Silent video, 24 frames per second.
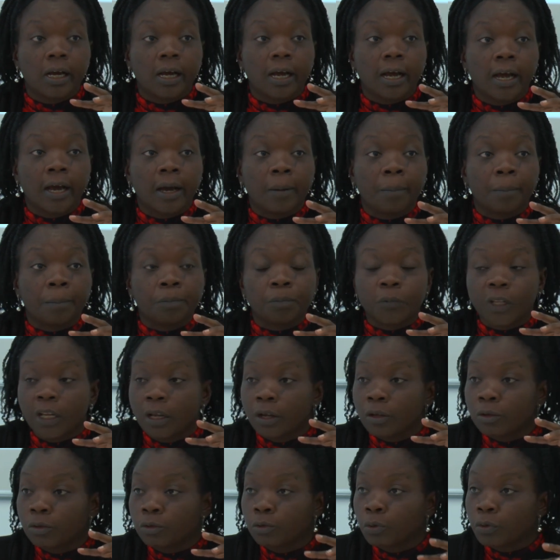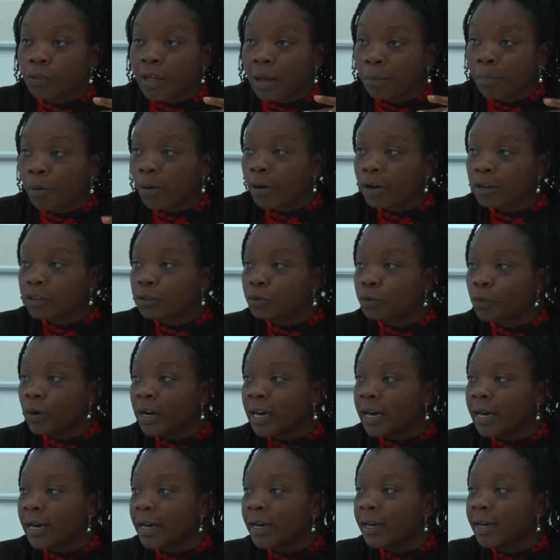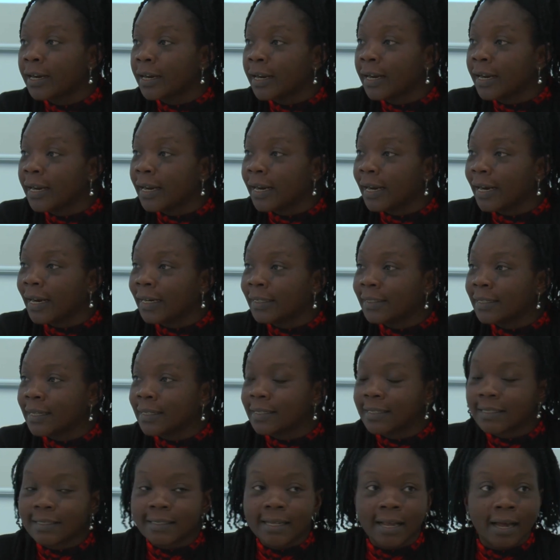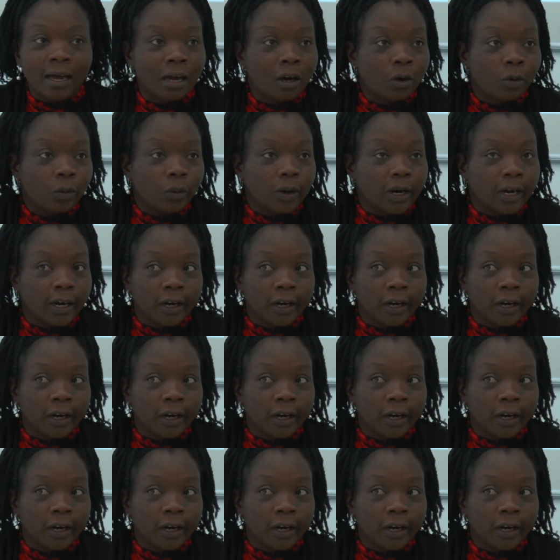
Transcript: To the point where it is now,